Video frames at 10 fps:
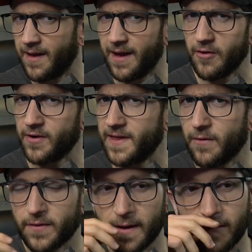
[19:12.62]
I don't know because that
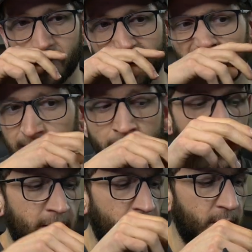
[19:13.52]
was the other thing
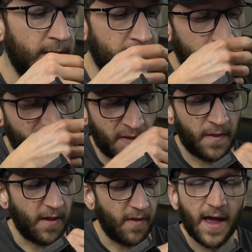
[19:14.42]
when uh, with
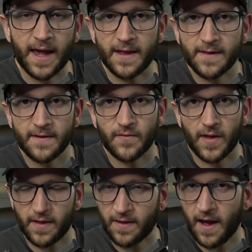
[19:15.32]
the light
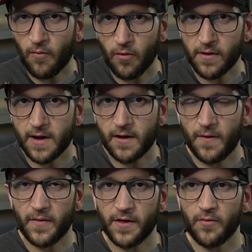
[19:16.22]
that's not working
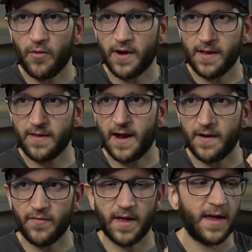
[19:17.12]
on this one inside
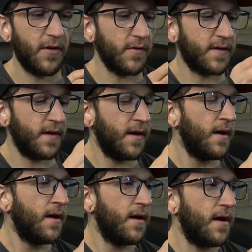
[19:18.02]
of the hilt.
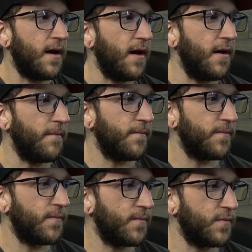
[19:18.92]
Um,
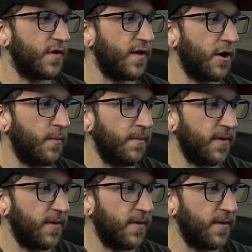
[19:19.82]
the gentleman